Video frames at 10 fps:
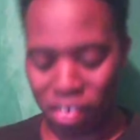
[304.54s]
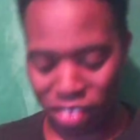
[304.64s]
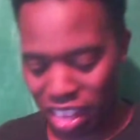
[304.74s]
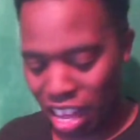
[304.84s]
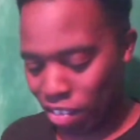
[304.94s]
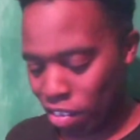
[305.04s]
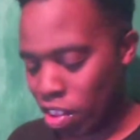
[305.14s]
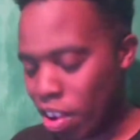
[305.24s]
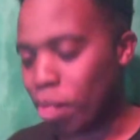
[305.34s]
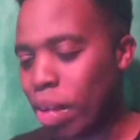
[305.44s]
a lot of
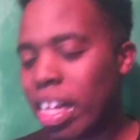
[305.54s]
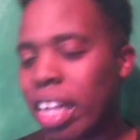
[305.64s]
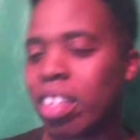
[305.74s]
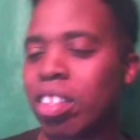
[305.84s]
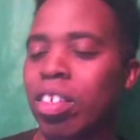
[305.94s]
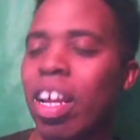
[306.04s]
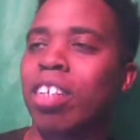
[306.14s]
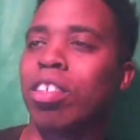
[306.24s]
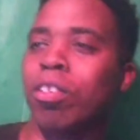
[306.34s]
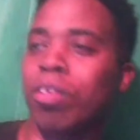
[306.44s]
other anime I like
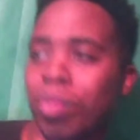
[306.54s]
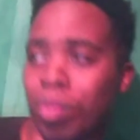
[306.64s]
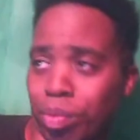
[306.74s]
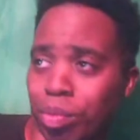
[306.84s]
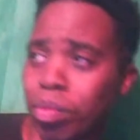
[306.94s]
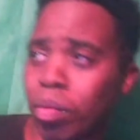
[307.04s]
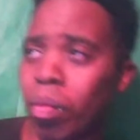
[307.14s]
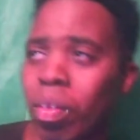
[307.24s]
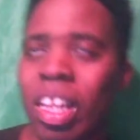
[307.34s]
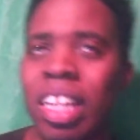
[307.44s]
too.
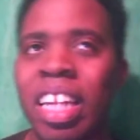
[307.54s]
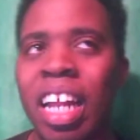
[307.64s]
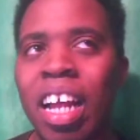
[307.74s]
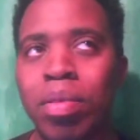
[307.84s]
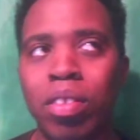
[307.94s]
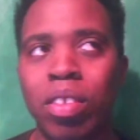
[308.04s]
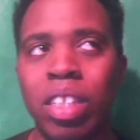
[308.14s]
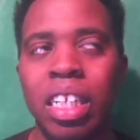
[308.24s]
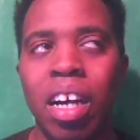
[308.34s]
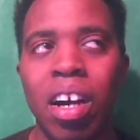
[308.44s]
that I
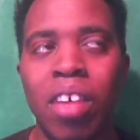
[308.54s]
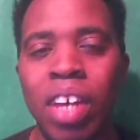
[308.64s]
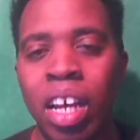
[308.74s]
absolutely love.